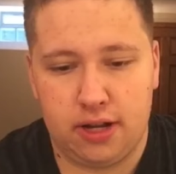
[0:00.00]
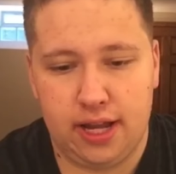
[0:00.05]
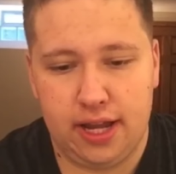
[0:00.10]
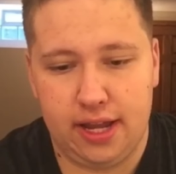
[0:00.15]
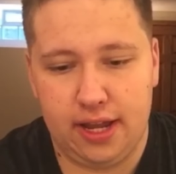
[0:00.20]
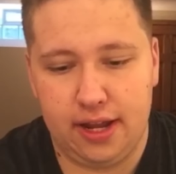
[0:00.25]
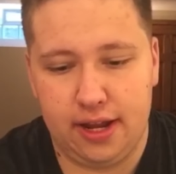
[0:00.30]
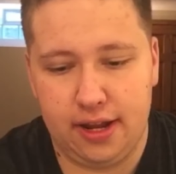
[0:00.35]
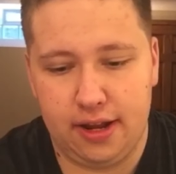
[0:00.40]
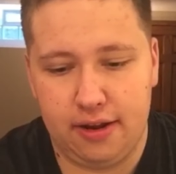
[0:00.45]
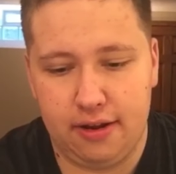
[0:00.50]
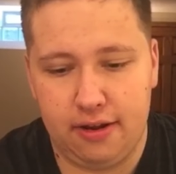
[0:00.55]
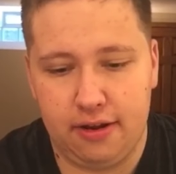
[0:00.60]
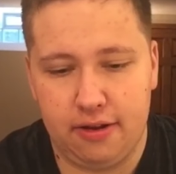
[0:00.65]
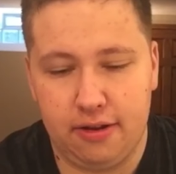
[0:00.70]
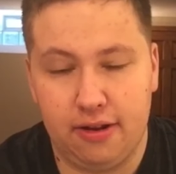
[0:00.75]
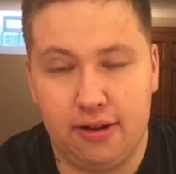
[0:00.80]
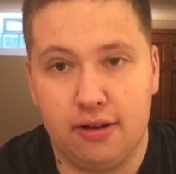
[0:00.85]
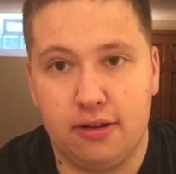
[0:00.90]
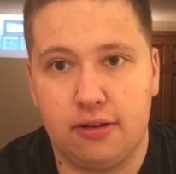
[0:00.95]
Hey,
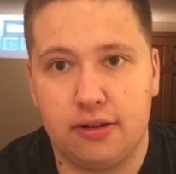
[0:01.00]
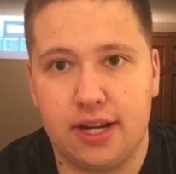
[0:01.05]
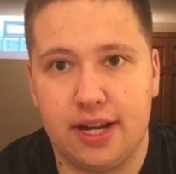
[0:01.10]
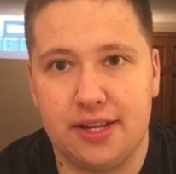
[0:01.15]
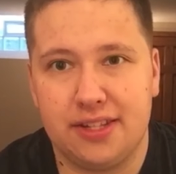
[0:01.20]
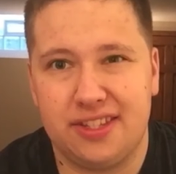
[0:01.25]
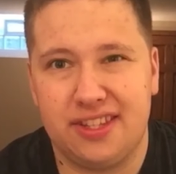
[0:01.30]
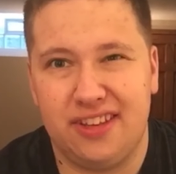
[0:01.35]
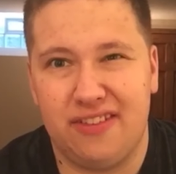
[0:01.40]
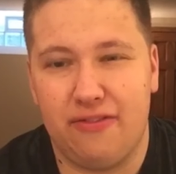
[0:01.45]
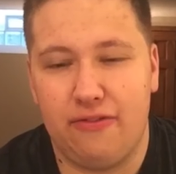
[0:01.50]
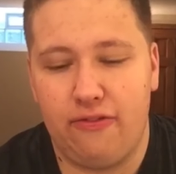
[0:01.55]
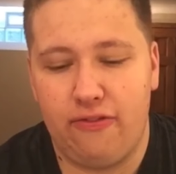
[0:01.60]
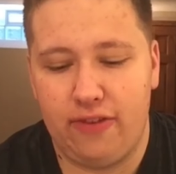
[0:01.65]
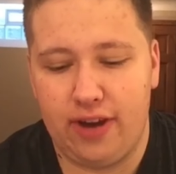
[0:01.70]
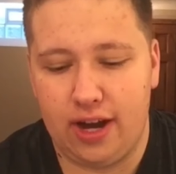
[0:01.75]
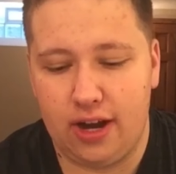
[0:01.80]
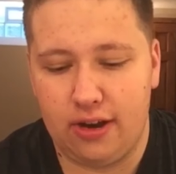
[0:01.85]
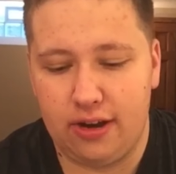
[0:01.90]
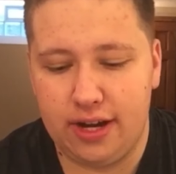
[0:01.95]
I'll guess the
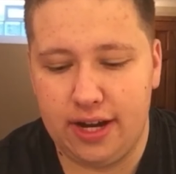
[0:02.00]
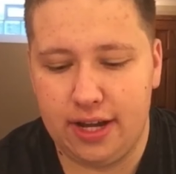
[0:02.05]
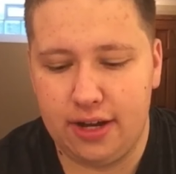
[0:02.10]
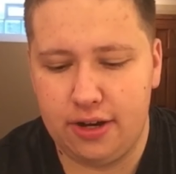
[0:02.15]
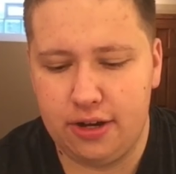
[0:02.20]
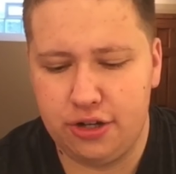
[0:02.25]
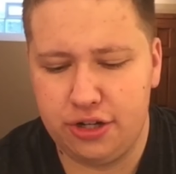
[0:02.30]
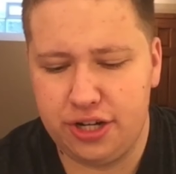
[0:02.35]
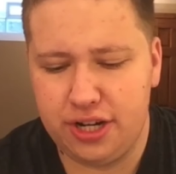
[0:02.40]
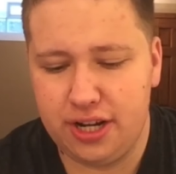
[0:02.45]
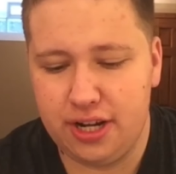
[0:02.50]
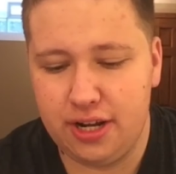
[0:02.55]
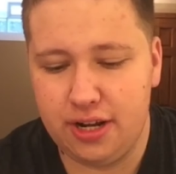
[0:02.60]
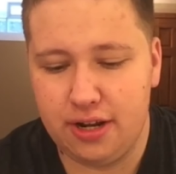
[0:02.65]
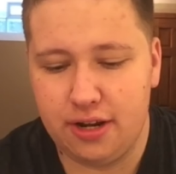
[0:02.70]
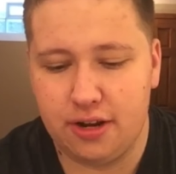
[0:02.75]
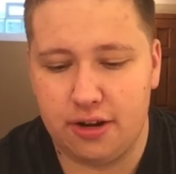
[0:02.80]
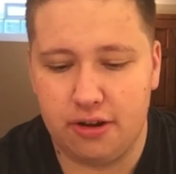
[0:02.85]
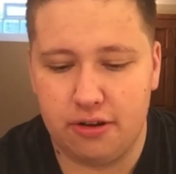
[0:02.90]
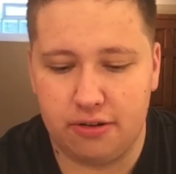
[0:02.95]
Fairy
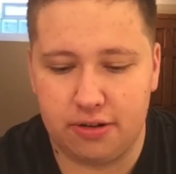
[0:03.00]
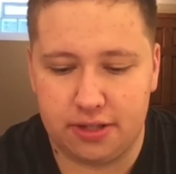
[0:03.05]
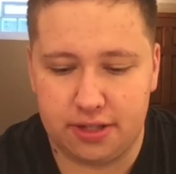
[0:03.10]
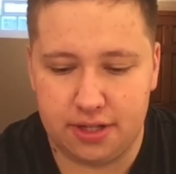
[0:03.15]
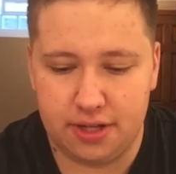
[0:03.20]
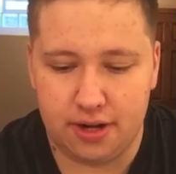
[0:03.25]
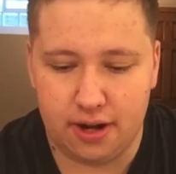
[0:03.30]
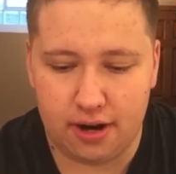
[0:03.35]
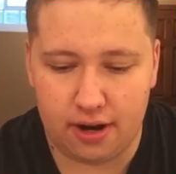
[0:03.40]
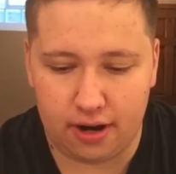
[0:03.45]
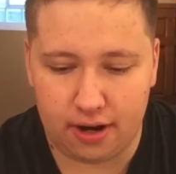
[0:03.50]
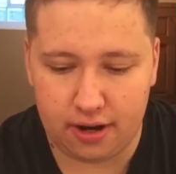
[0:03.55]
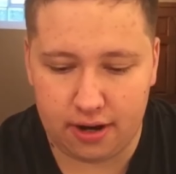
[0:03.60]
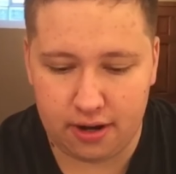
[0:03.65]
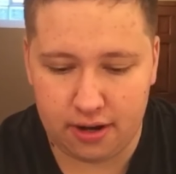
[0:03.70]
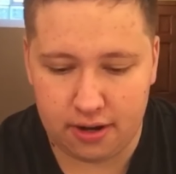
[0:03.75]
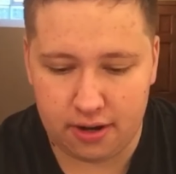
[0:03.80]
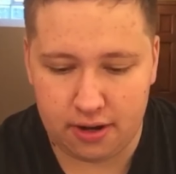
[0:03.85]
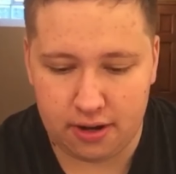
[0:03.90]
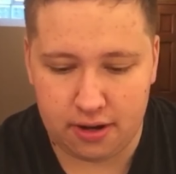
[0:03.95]
Energy? No, it's Dark.
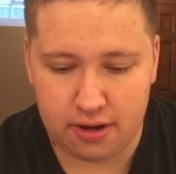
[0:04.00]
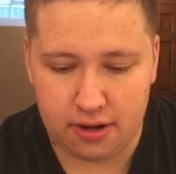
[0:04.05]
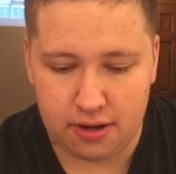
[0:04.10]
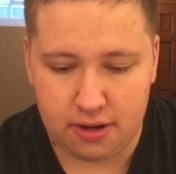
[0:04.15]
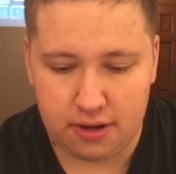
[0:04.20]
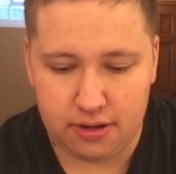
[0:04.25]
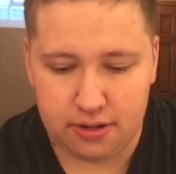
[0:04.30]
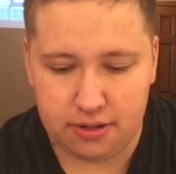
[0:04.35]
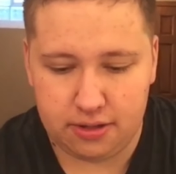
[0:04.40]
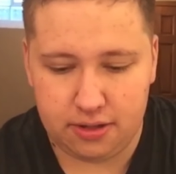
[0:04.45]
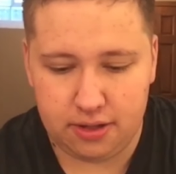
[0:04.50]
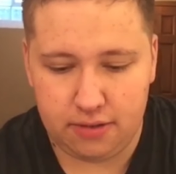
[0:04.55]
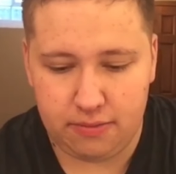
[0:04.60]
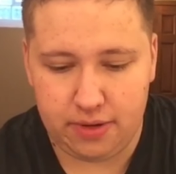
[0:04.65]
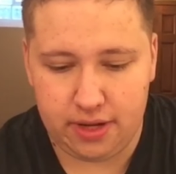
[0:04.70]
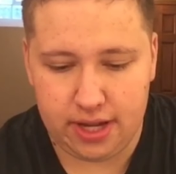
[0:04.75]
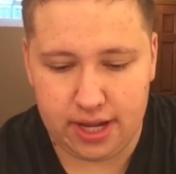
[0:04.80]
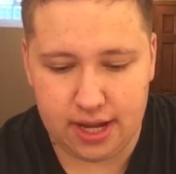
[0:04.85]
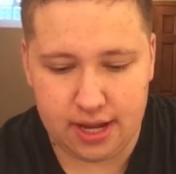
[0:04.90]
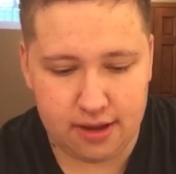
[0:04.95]
So then
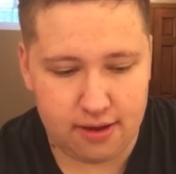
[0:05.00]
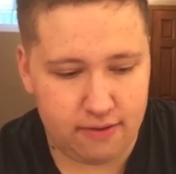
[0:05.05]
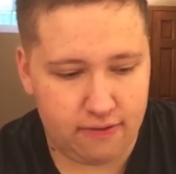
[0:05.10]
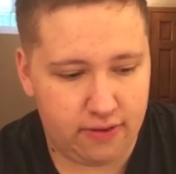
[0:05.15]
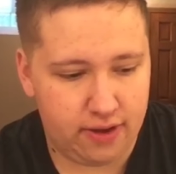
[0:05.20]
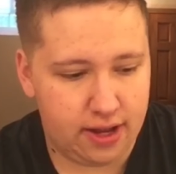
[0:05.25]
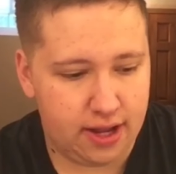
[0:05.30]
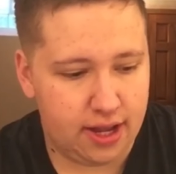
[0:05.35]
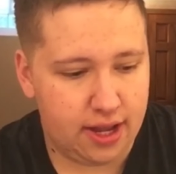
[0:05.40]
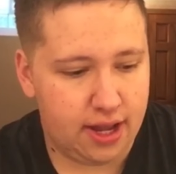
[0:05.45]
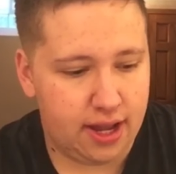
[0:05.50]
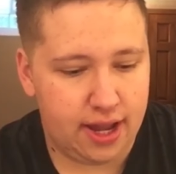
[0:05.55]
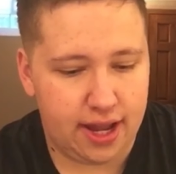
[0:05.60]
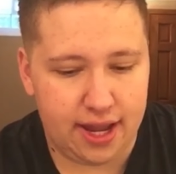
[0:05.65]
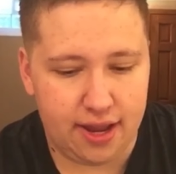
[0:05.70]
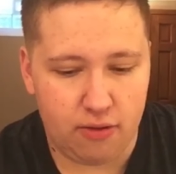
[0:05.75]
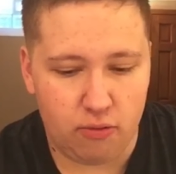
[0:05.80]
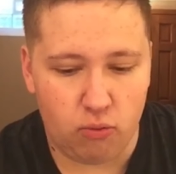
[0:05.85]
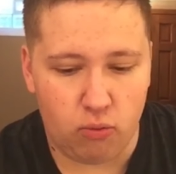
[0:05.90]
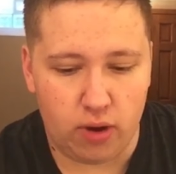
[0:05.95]
we have
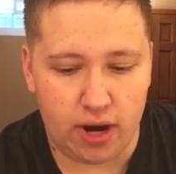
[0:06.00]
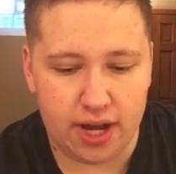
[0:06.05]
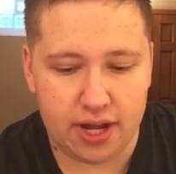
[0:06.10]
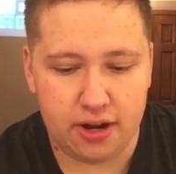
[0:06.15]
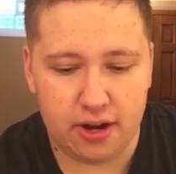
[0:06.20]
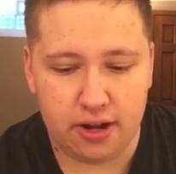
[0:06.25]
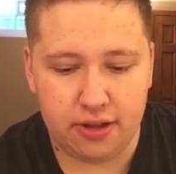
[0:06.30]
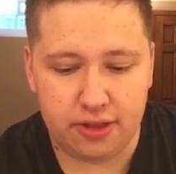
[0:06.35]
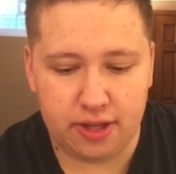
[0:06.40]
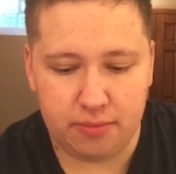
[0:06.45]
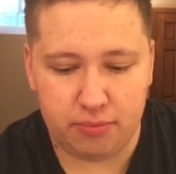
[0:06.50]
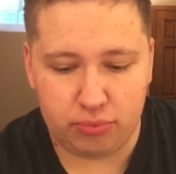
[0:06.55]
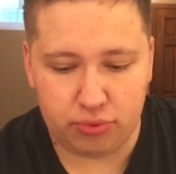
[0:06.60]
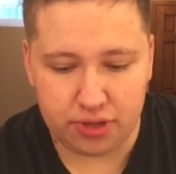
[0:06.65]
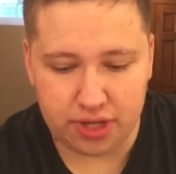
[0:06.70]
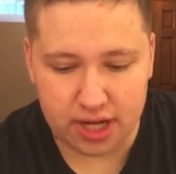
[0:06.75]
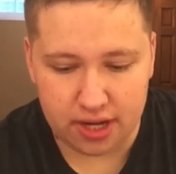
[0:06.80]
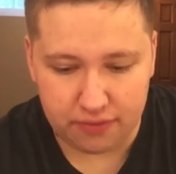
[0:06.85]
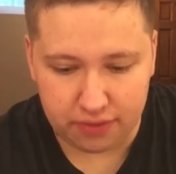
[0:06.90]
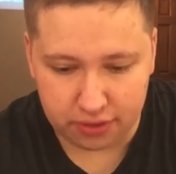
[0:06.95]
a Wynaut, the
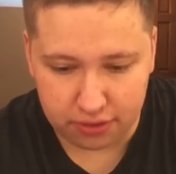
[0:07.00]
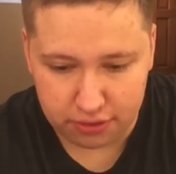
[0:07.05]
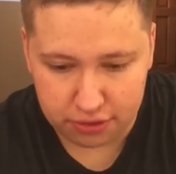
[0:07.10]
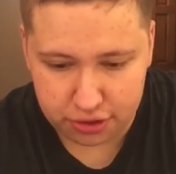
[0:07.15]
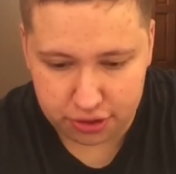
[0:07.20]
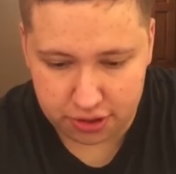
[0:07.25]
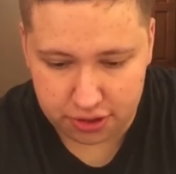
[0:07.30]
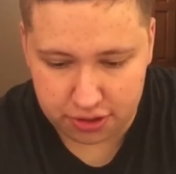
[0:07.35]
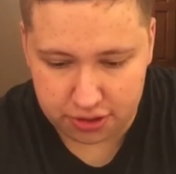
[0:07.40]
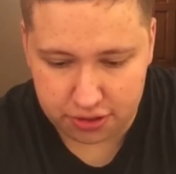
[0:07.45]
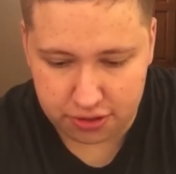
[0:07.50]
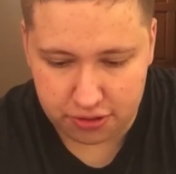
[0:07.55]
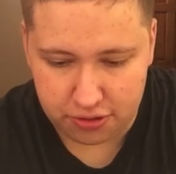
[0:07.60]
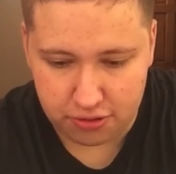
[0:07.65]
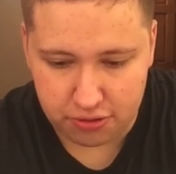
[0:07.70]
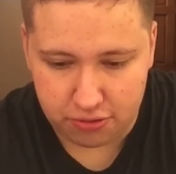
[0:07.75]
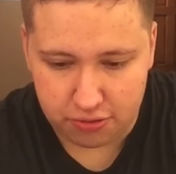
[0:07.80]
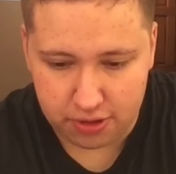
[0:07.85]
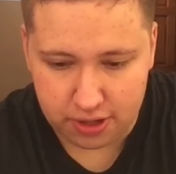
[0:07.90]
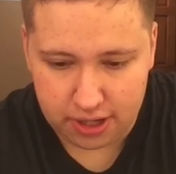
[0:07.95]
pre-evolution
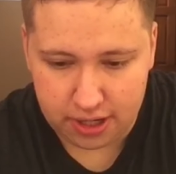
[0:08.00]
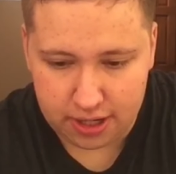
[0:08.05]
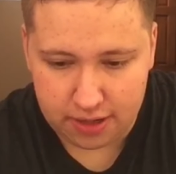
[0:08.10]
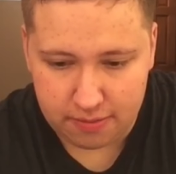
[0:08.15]
to